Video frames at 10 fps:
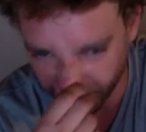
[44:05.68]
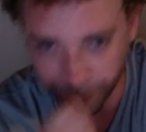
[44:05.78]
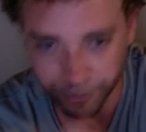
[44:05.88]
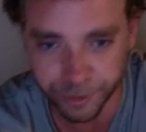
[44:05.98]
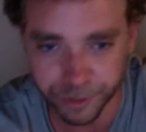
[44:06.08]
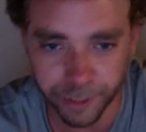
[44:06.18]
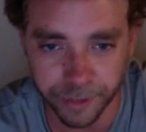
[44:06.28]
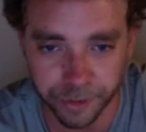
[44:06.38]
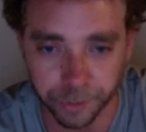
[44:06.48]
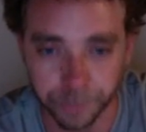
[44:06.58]

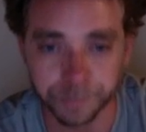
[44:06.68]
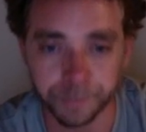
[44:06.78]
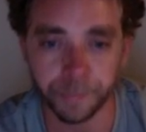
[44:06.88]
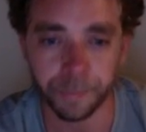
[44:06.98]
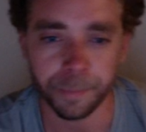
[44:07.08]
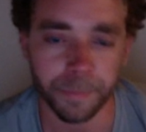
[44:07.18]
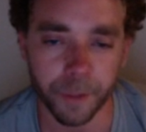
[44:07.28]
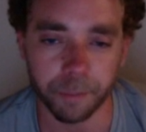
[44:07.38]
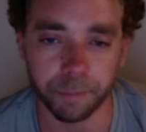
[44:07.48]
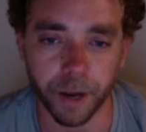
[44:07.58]
Strike 2.
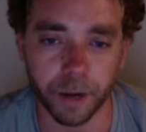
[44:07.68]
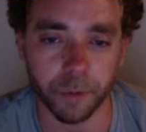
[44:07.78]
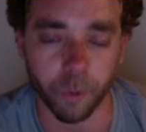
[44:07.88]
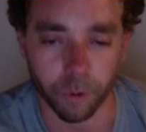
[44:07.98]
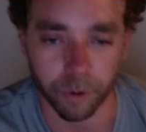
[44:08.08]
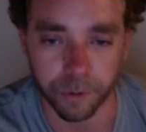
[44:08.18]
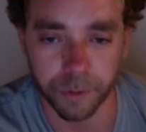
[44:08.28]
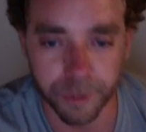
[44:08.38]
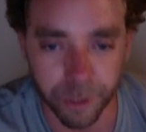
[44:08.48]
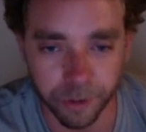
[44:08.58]
Bottom corner.
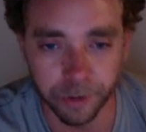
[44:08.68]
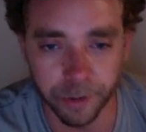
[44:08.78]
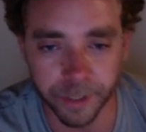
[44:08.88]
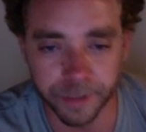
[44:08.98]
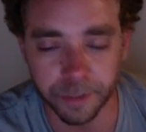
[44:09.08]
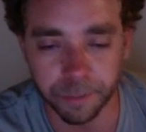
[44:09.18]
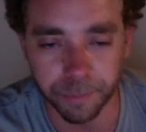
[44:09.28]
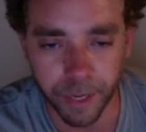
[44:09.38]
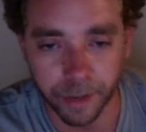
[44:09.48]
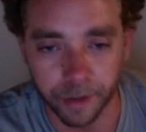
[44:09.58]
Turner is
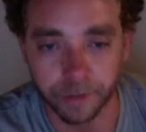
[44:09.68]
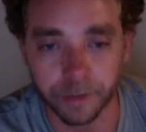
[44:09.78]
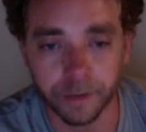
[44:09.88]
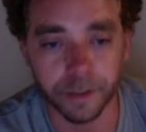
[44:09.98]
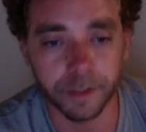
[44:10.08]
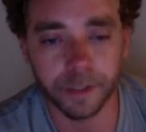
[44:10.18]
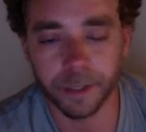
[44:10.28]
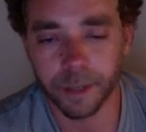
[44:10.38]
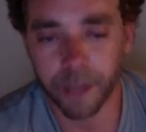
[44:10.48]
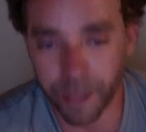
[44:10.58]
complaining.
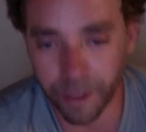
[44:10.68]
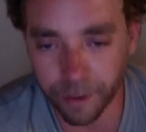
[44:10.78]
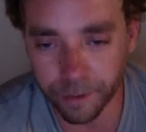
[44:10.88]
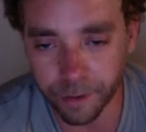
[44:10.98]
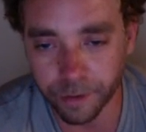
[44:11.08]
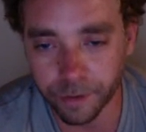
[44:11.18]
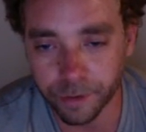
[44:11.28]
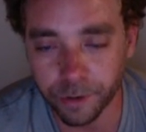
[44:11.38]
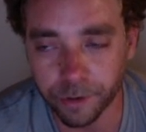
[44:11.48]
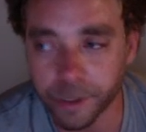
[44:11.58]
And
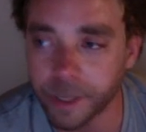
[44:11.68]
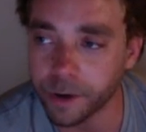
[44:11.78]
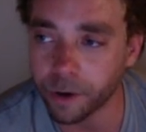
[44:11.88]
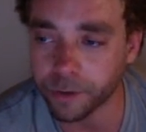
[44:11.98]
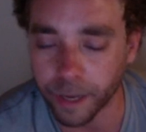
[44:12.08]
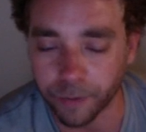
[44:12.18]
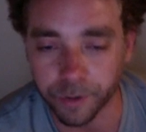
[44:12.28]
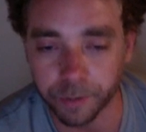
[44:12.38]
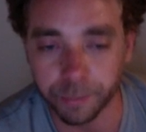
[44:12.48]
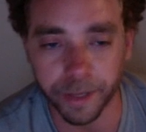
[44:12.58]
Turner, he hardly
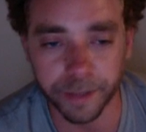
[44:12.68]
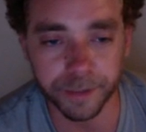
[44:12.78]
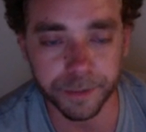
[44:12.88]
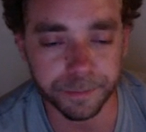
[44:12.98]
ever complains.